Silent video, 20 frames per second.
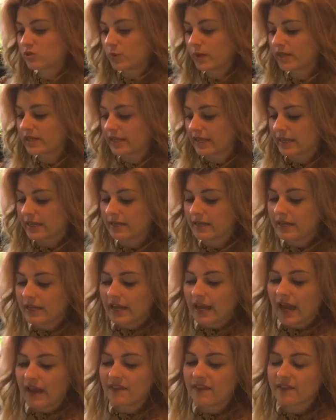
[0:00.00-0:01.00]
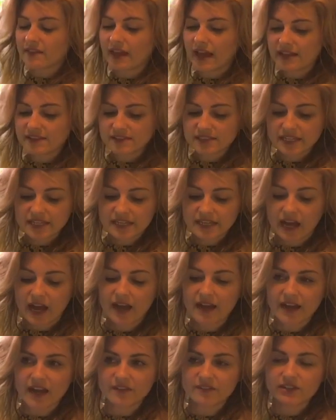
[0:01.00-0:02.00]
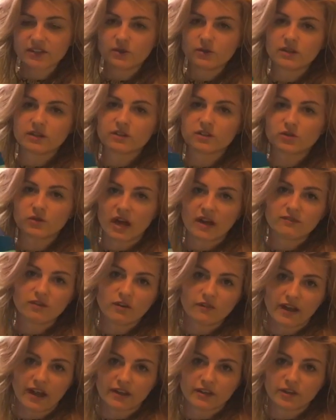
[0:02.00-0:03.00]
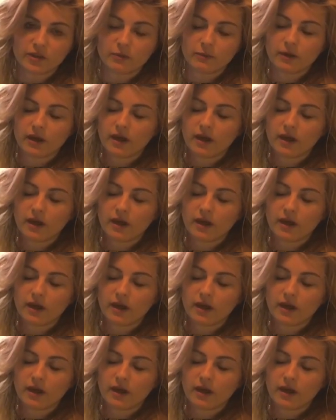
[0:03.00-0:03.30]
quickly. And then lastly, I have included a gravel vacuum.